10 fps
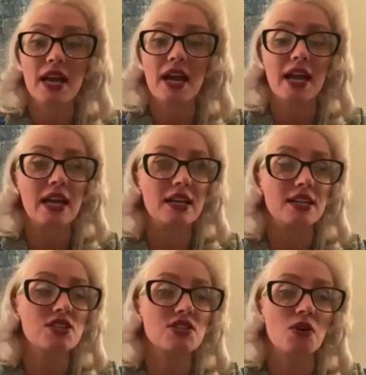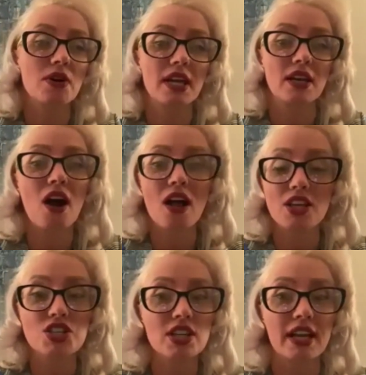And so in
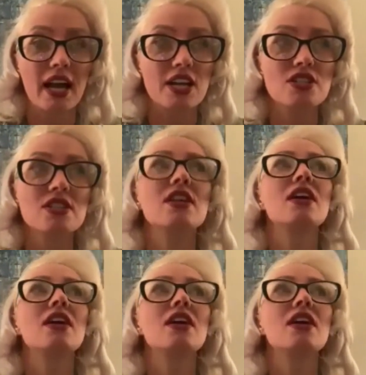college, like I just